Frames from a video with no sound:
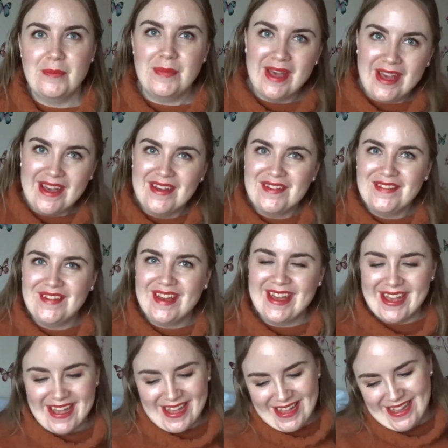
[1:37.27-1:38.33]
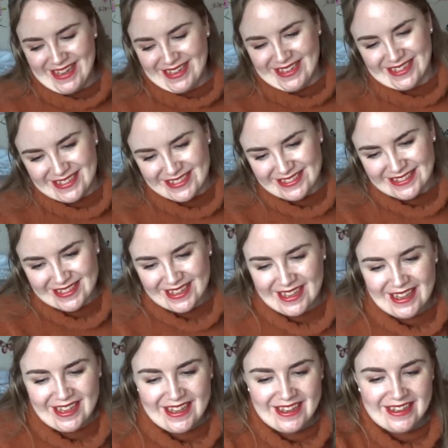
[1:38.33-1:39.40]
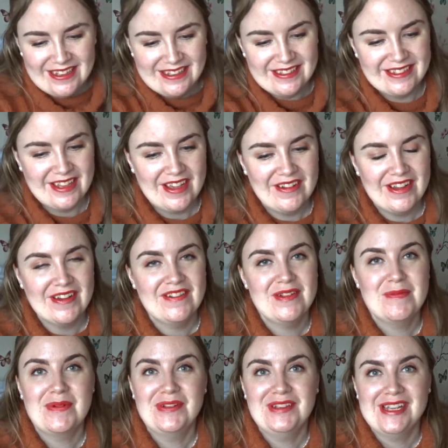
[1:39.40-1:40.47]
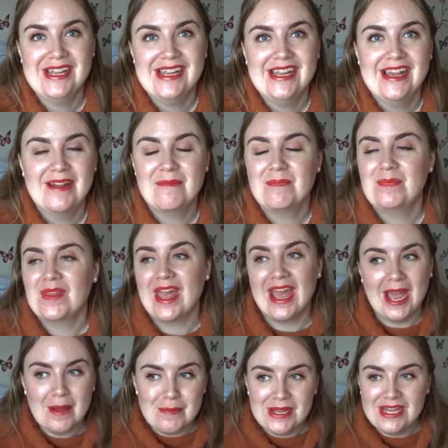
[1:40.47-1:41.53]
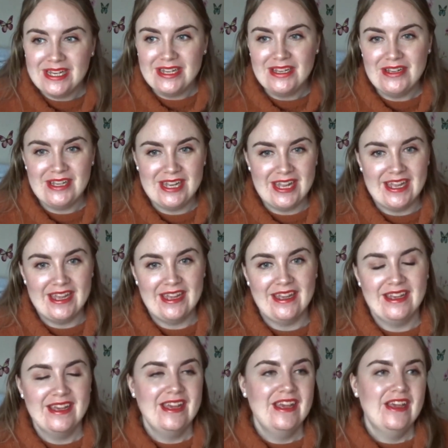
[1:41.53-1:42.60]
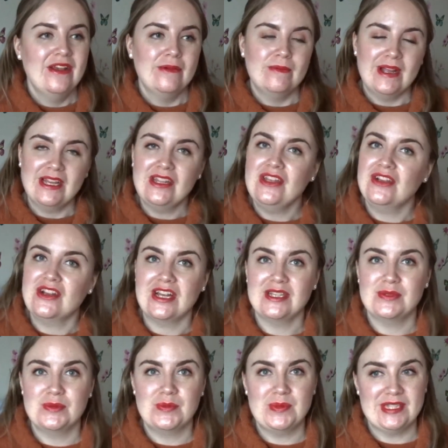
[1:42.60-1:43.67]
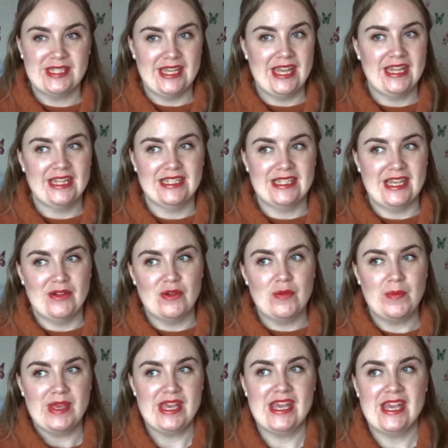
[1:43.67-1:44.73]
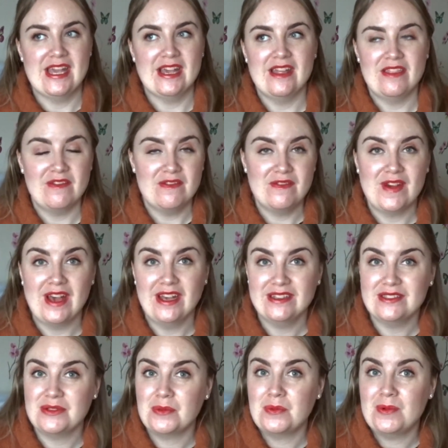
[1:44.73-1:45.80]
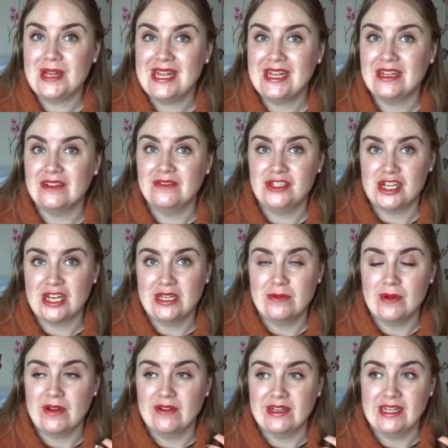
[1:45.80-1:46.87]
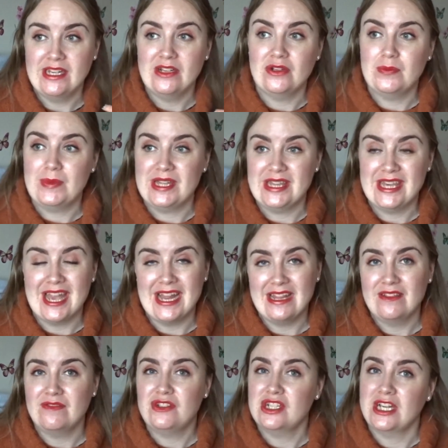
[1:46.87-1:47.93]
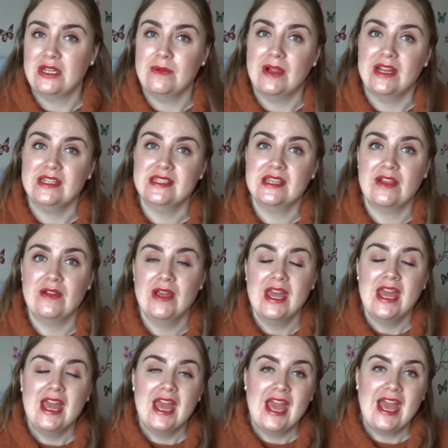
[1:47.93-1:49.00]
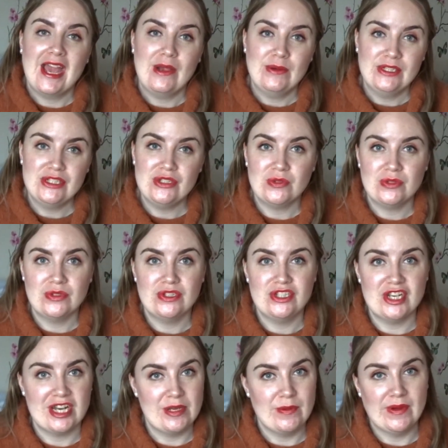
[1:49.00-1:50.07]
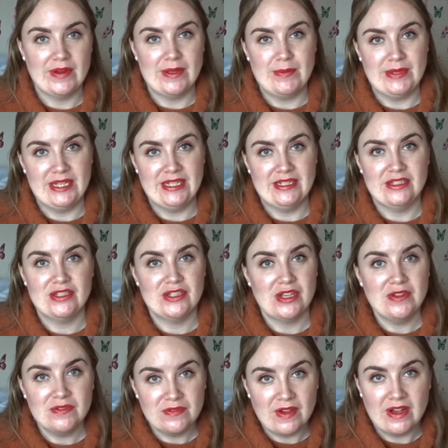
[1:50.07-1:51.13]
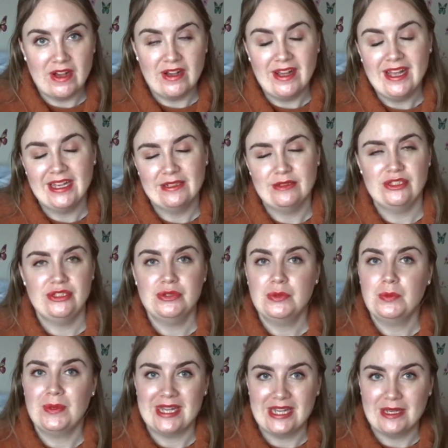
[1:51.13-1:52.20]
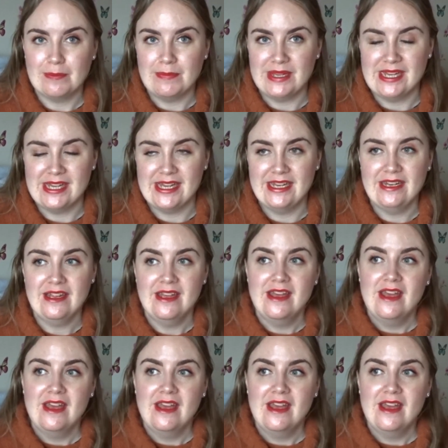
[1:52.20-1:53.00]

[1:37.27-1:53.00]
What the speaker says: perfect. So everybody, Happy New Year. When you guys will be seeing this, it will be the first week of January. It will be the 8th of January. So how has your January been so far? How has your week been?